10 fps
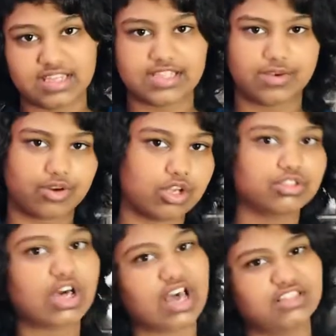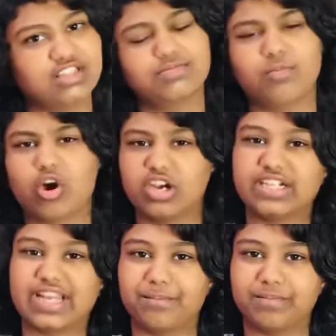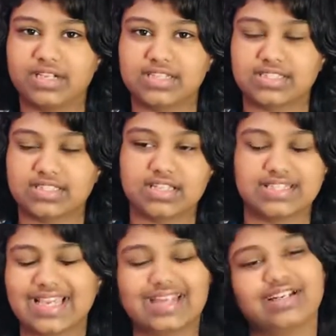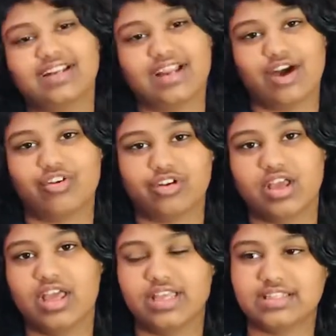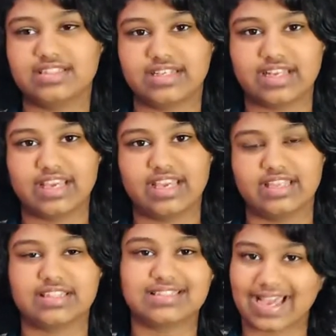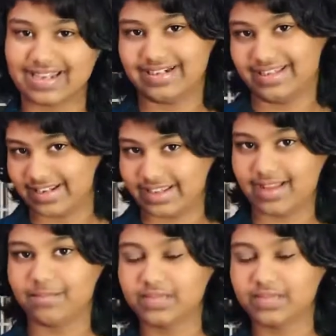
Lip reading: There were also other smaller temples scattered around the city in the sacred area,